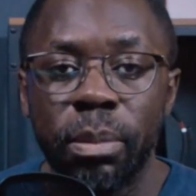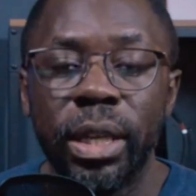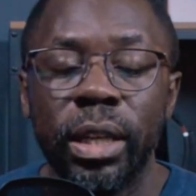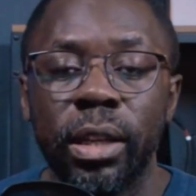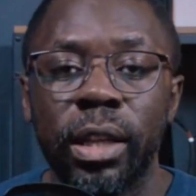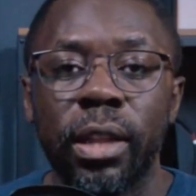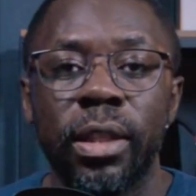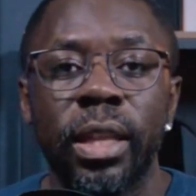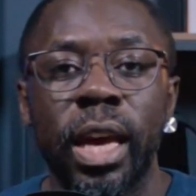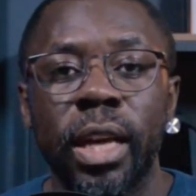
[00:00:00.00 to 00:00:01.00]
meaning
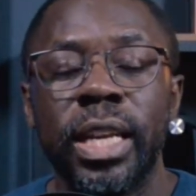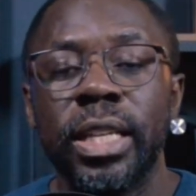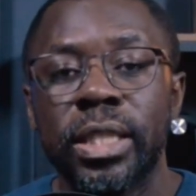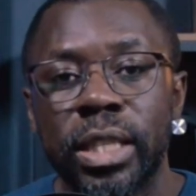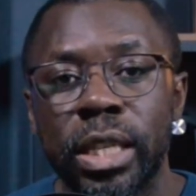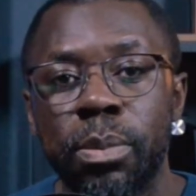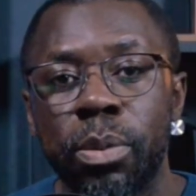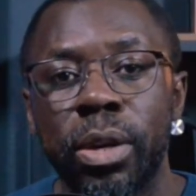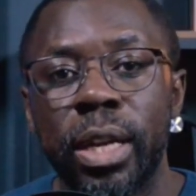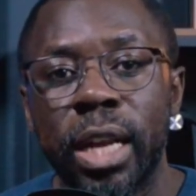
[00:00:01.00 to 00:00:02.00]
that they had
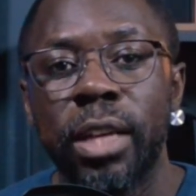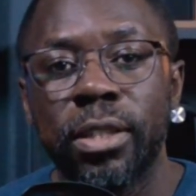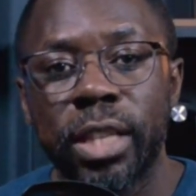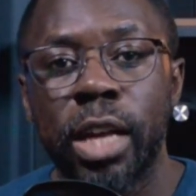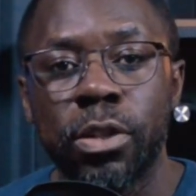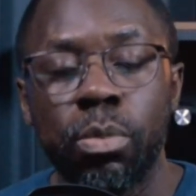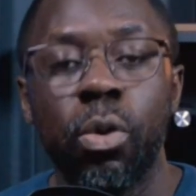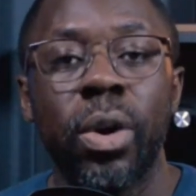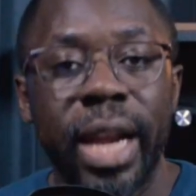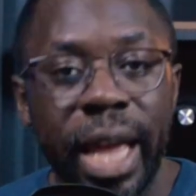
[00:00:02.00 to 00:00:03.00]
6.9 times
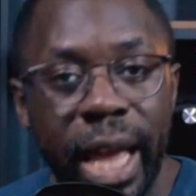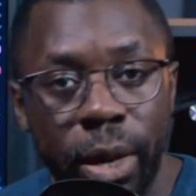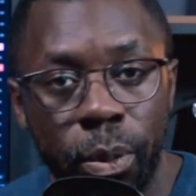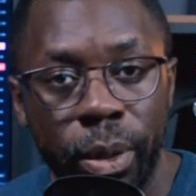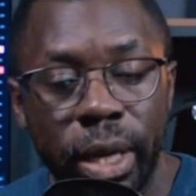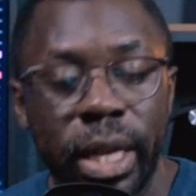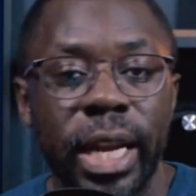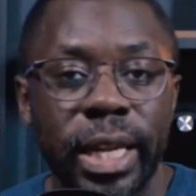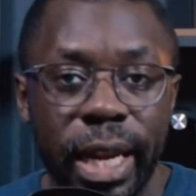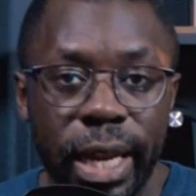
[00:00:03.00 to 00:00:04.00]
more equity
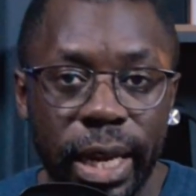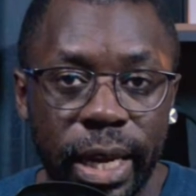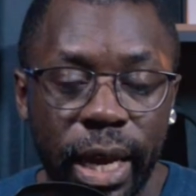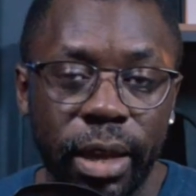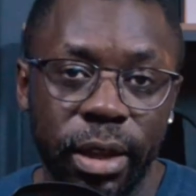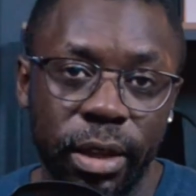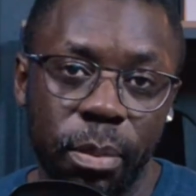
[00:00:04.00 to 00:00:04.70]
than debt in the